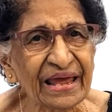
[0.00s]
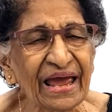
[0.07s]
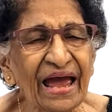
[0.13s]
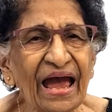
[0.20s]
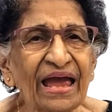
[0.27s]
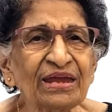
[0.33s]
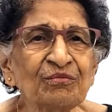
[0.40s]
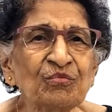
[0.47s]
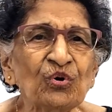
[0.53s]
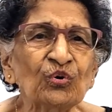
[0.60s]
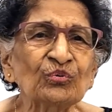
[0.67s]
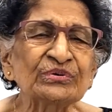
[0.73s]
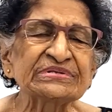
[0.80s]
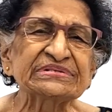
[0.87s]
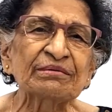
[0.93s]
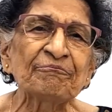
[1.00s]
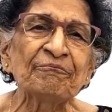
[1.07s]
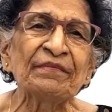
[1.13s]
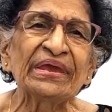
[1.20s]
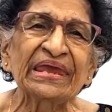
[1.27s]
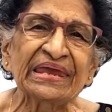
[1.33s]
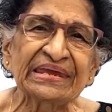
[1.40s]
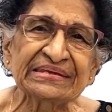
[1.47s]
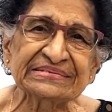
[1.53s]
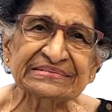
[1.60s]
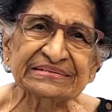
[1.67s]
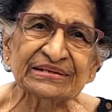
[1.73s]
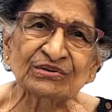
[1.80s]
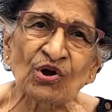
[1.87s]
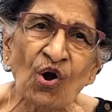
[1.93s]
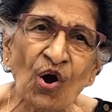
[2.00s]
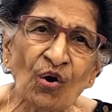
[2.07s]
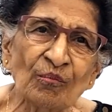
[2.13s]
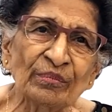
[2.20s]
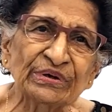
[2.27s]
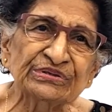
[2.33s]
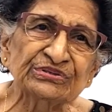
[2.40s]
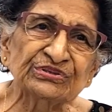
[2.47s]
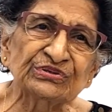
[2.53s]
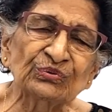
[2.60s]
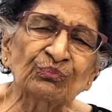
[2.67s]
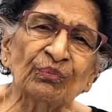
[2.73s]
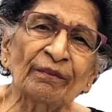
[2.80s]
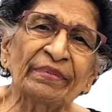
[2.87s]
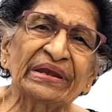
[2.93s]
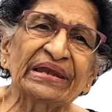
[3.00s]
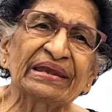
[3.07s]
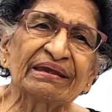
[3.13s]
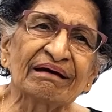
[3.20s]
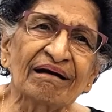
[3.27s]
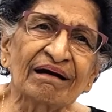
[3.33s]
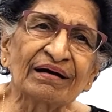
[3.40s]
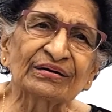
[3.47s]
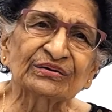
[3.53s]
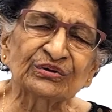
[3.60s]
I am always amazed at how much the Women in Art